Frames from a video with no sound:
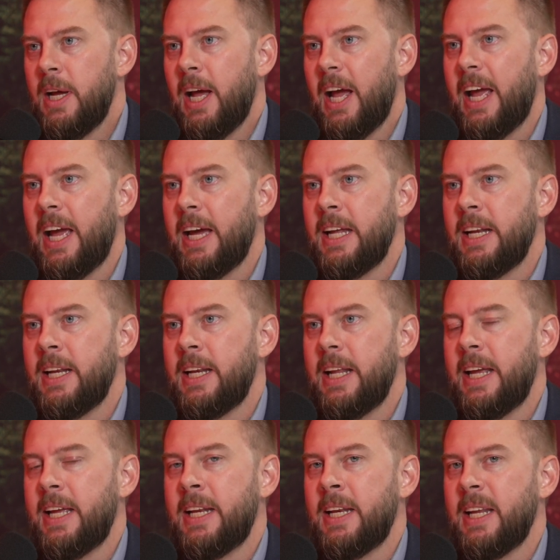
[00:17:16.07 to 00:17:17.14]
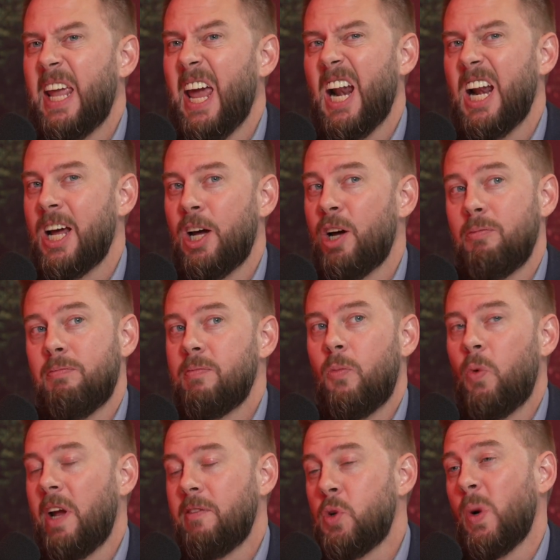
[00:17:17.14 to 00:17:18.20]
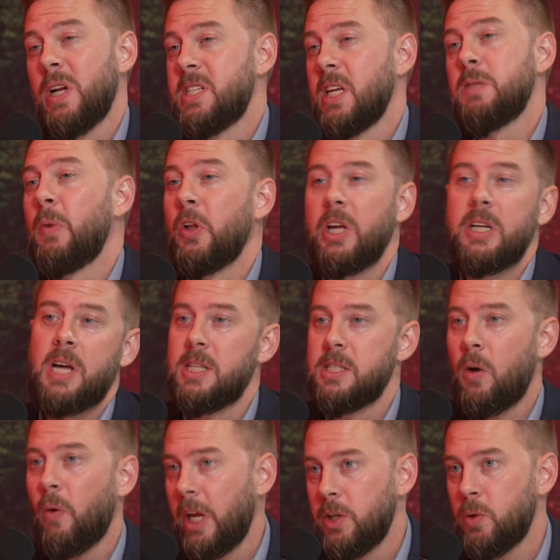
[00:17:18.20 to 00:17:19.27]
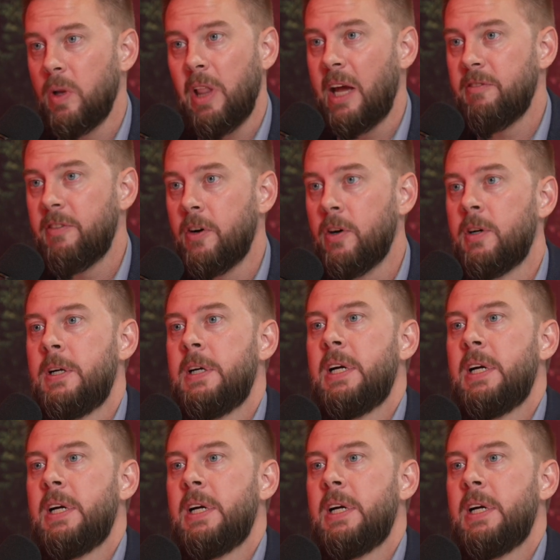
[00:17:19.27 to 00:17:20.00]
And in Canada, we have 26 million tons going into a landfill.